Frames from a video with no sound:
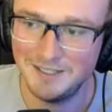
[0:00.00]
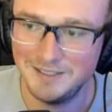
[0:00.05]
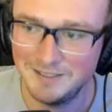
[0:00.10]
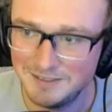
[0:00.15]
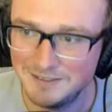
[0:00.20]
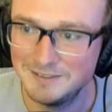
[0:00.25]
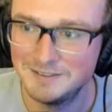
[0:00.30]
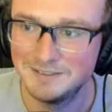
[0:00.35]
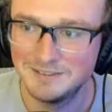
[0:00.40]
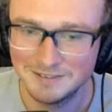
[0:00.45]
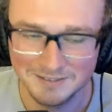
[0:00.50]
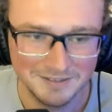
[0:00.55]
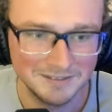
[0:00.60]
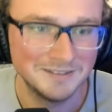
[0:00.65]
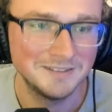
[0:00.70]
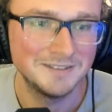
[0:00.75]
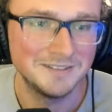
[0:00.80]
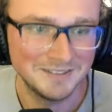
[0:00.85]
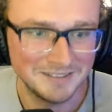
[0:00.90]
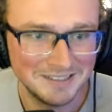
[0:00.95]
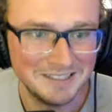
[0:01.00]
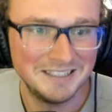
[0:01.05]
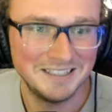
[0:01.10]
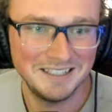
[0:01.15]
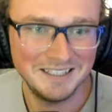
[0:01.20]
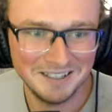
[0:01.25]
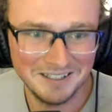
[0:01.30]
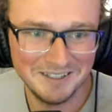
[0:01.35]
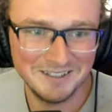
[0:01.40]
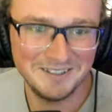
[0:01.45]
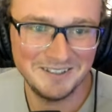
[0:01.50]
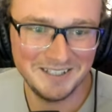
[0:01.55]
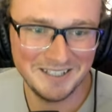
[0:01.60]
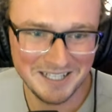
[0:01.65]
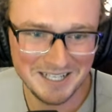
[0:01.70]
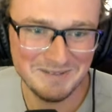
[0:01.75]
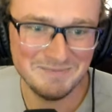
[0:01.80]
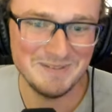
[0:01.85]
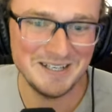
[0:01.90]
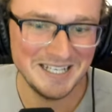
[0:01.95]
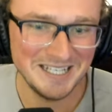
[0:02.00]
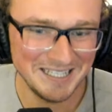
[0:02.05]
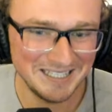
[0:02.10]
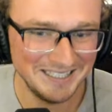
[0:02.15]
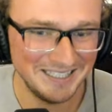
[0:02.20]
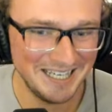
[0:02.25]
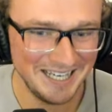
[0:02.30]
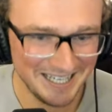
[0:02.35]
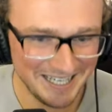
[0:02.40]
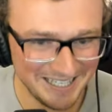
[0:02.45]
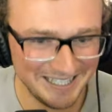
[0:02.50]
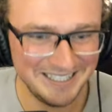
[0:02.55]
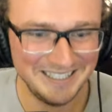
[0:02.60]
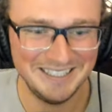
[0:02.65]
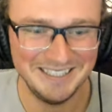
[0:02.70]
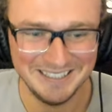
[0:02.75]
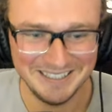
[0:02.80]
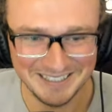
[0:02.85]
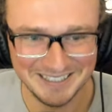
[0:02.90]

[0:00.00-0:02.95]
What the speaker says: Hey, all right, man. Hey.